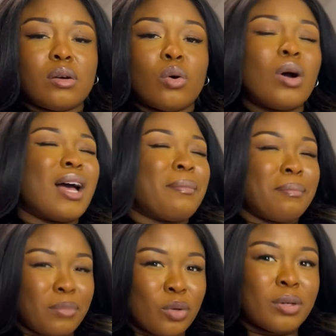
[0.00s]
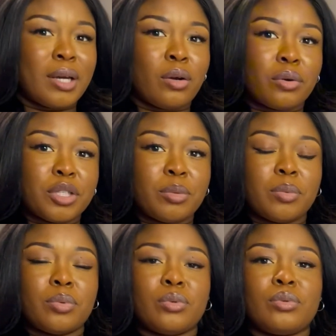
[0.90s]
or I'm going to encourage
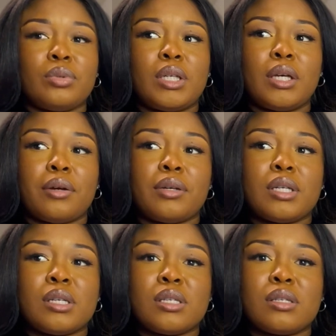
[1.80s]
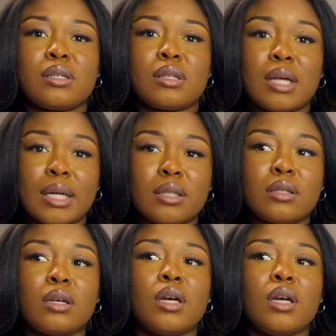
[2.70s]
people here, is that